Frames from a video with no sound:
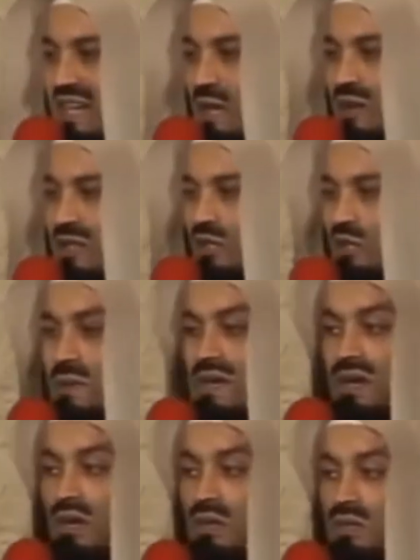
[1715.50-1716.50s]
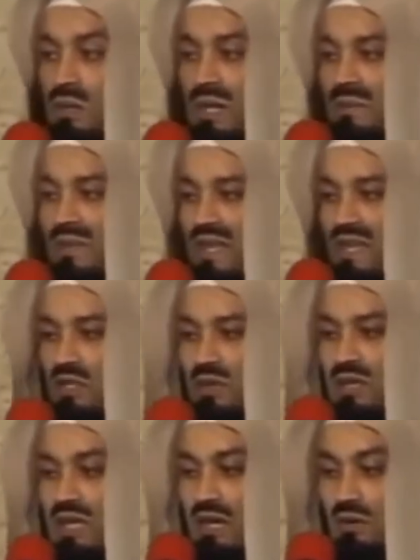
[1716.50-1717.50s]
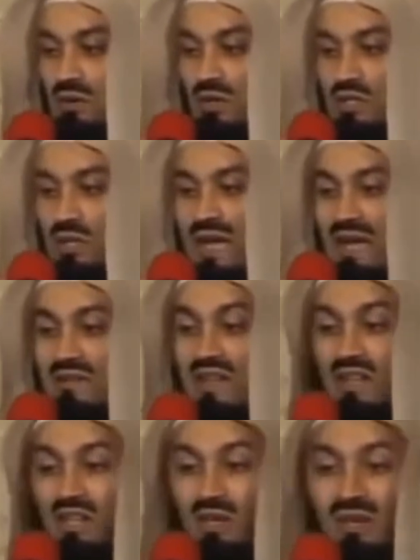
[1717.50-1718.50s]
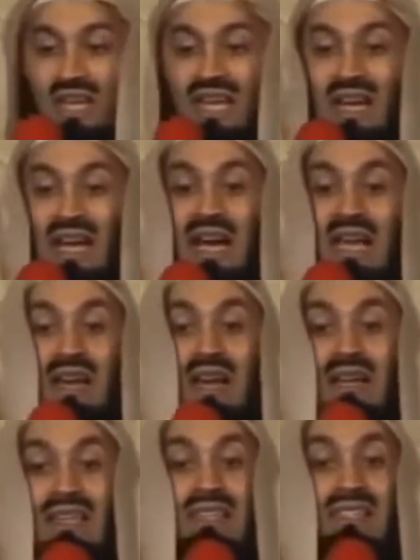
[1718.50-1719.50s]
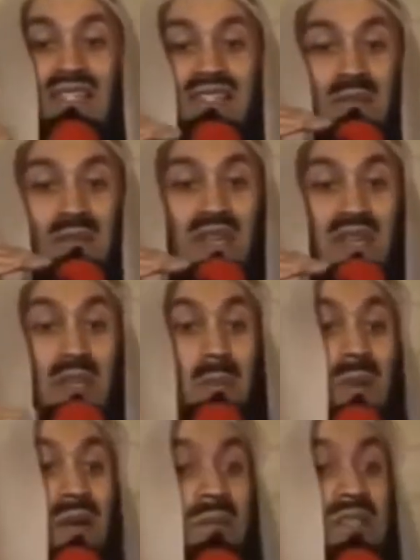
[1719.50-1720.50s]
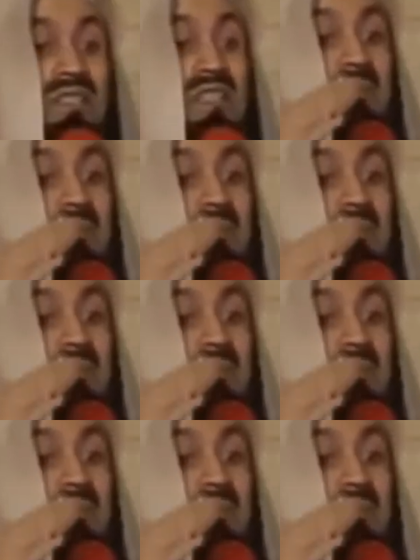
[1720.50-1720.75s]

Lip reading: And they wanted to be close to him so that they could also have, you know, they had a hierarchy system. The pyramid